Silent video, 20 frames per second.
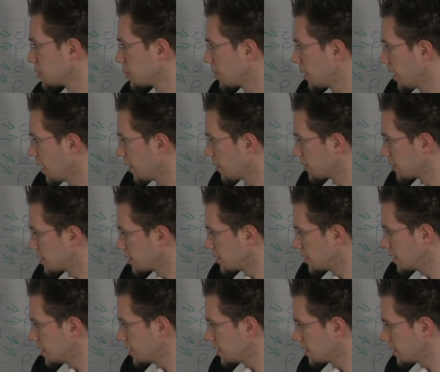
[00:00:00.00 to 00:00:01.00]
So we have
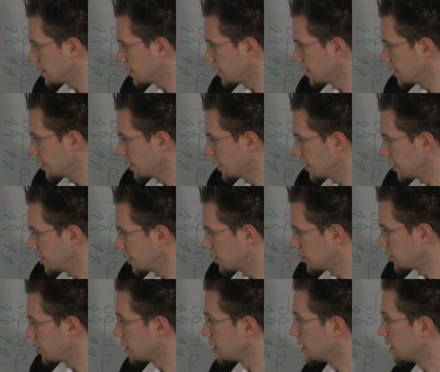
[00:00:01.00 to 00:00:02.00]
C, C, E,
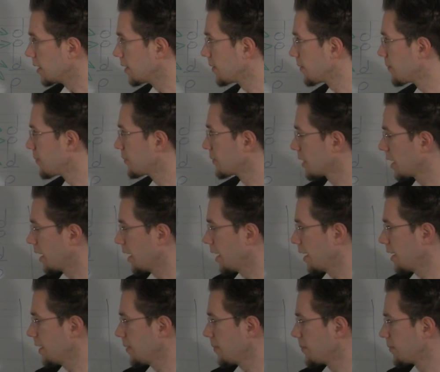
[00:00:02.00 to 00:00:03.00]
G.
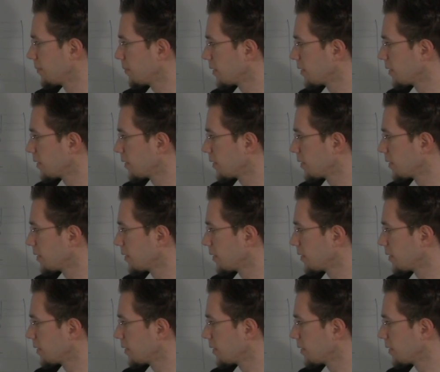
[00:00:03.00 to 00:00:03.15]
Okay?